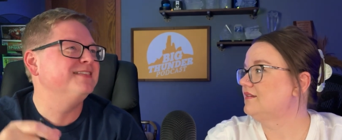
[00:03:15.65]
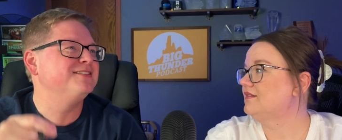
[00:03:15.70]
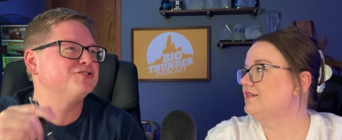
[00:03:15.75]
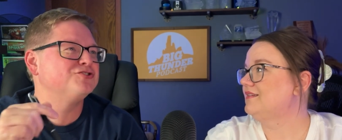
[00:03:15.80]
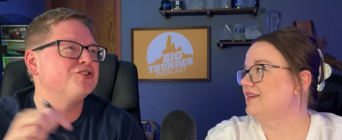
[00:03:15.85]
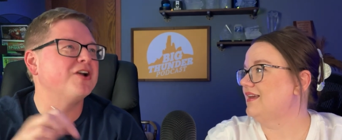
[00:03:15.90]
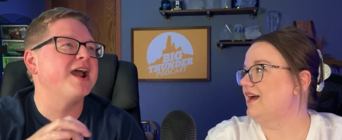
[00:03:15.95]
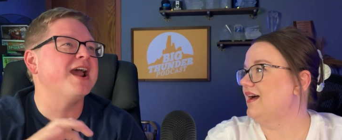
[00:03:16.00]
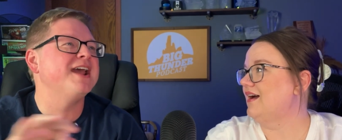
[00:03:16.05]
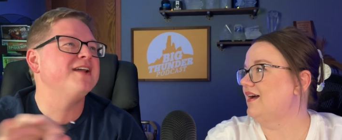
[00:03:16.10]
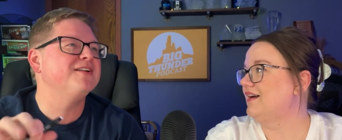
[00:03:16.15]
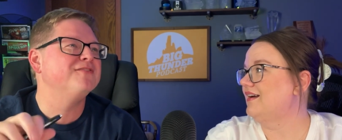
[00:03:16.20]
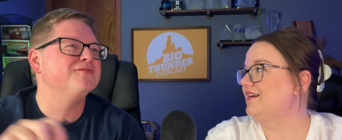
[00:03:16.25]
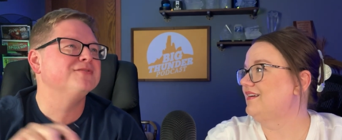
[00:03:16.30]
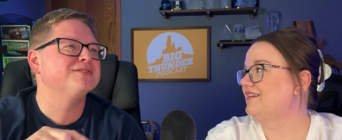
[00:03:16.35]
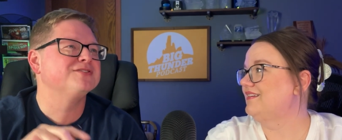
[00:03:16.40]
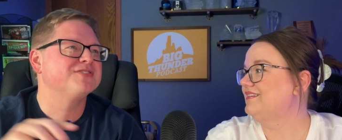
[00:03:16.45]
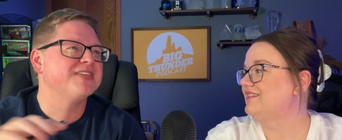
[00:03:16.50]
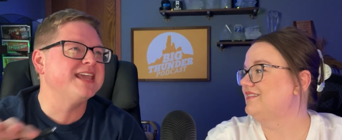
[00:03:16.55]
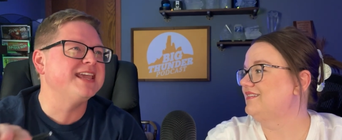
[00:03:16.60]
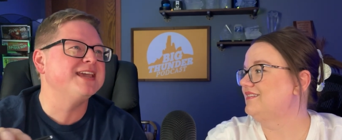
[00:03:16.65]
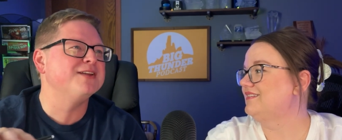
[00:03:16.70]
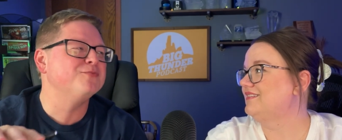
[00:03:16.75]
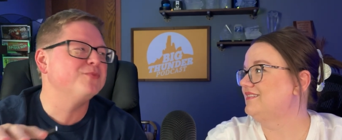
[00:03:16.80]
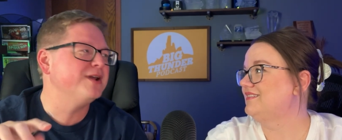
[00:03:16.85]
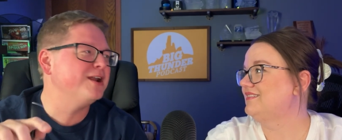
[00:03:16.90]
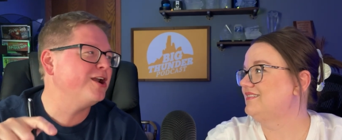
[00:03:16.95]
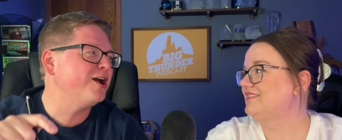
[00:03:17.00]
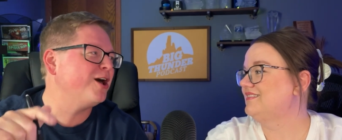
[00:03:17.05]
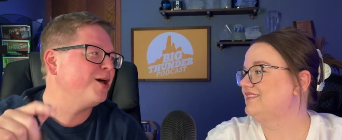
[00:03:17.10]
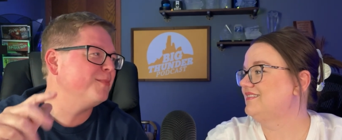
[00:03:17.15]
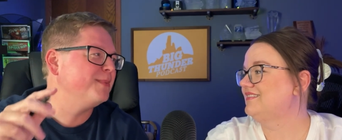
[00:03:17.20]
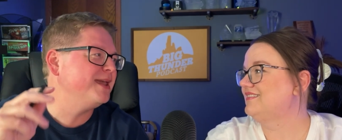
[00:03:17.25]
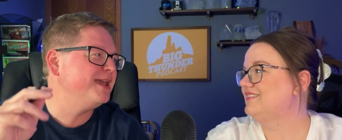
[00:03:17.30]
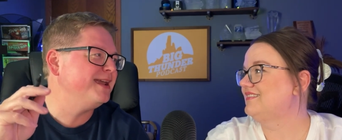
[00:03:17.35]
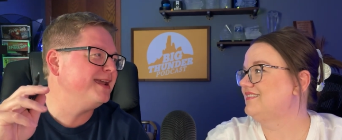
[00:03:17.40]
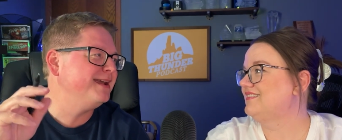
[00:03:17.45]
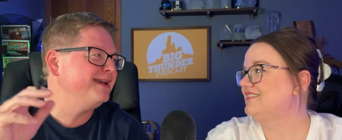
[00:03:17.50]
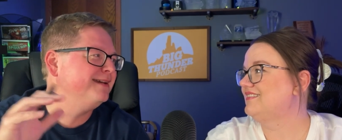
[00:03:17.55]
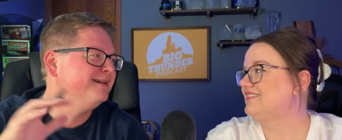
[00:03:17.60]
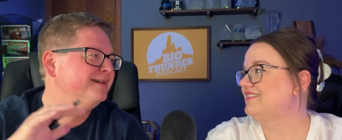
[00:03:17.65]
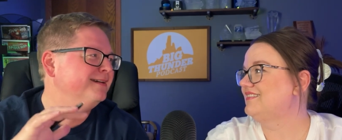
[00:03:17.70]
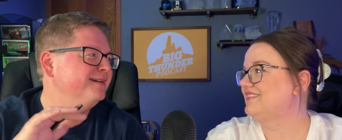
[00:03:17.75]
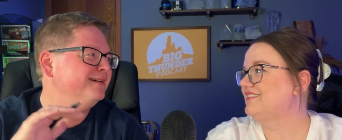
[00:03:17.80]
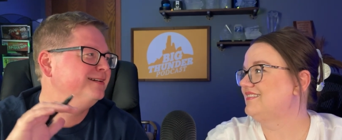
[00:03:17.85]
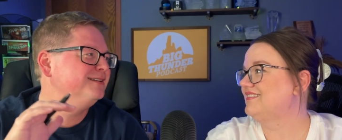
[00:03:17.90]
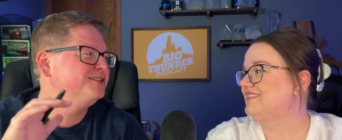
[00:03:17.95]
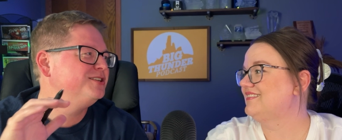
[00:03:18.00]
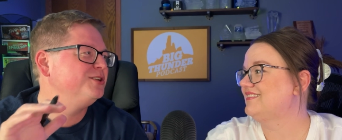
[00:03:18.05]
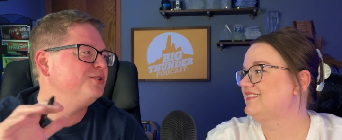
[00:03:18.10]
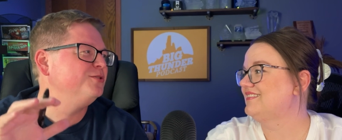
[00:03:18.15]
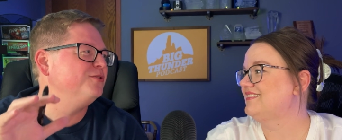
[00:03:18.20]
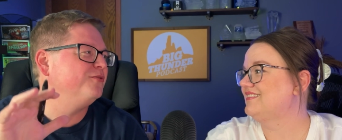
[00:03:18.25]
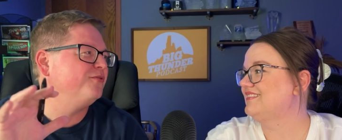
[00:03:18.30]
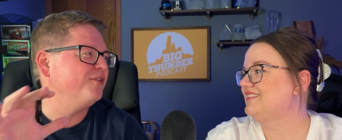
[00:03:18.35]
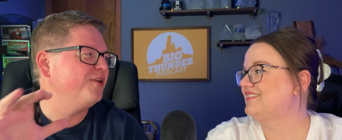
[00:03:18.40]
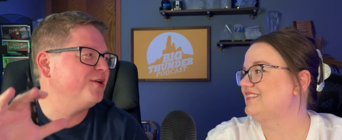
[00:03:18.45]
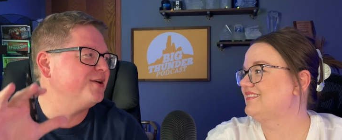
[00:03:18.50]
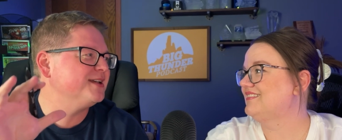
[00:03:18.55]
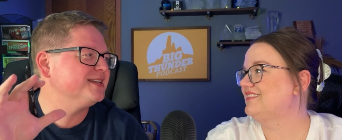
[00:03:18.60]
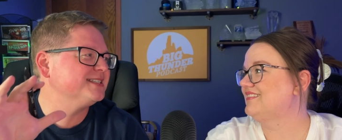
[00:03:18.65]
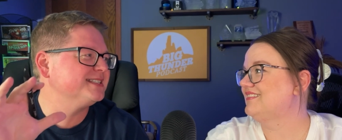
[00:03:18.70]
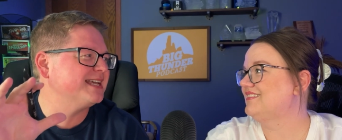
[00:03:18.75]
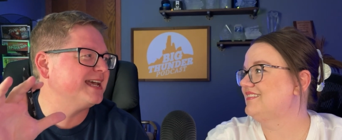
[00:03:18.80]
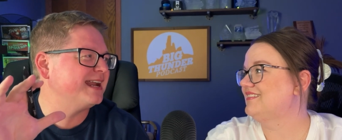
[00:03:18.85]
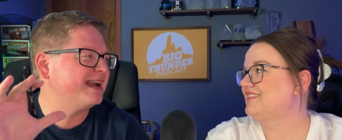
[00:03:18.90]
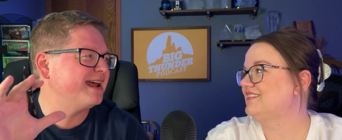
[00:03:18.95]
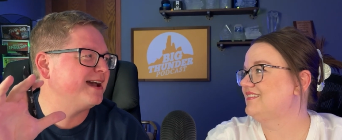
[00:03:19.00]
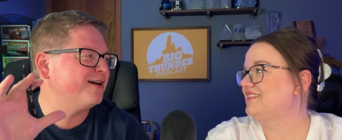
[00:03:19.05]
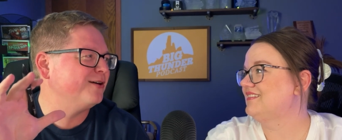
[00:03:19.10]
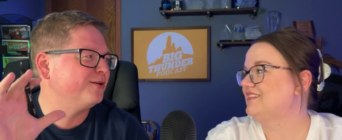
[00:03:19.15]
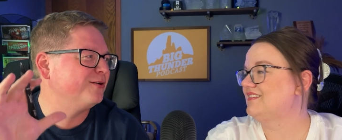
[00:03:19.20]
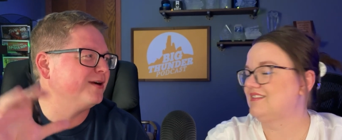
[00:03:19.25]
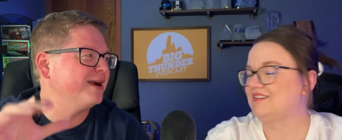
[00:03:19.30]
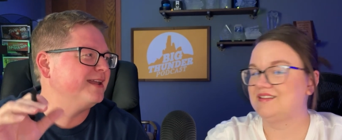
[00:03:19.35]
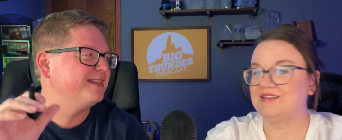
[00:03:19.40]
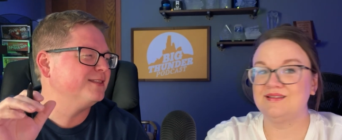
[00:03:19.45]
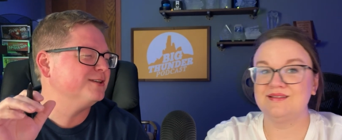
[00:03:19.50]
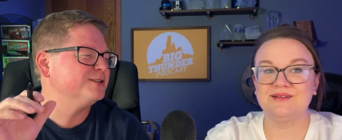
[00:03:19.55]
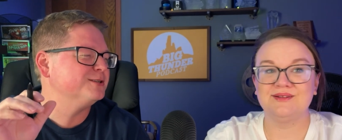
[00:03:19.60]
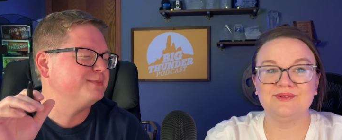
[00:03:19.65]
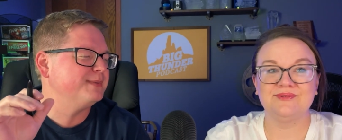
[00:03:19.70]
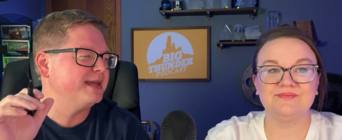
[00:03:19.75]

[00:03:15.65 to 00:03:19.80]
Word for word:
Speaker 1: Trying, yeah. thinking we'd all be too focused on how great those